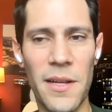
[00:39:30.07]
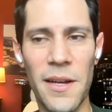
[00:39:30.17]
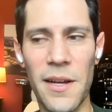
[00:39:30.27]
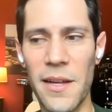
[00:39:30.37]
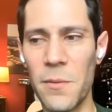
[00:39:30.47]

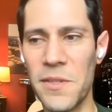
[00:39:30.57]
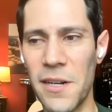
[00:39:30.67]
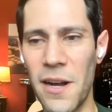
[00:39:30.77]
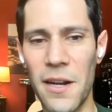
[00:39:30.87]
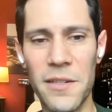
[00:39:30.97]
It was
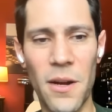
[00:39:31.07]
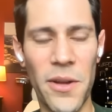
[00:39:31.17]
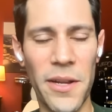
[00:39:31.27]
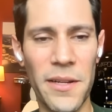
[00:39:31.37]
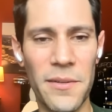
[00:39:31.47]
an
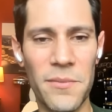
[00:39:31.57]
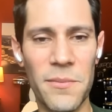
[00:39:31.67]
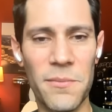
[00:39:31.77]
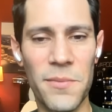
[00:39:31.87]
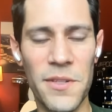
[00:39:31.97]
ongoing
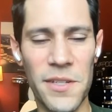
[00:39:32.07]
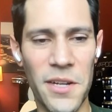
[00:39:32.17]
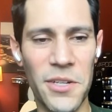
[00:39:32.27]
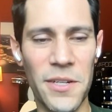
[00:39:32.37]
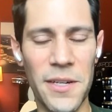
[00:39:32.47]

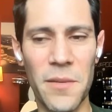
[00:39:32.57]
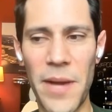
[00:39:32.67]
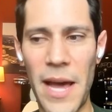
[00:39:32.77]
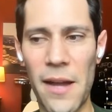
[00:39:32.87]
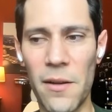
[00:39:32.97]
discussion and
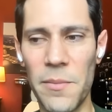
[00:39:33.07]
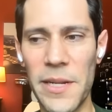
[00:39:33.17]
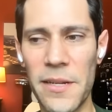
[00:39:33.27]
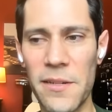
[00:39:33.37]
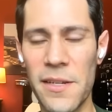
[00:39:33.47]
battle
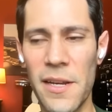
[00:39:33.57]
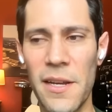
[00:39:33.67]
because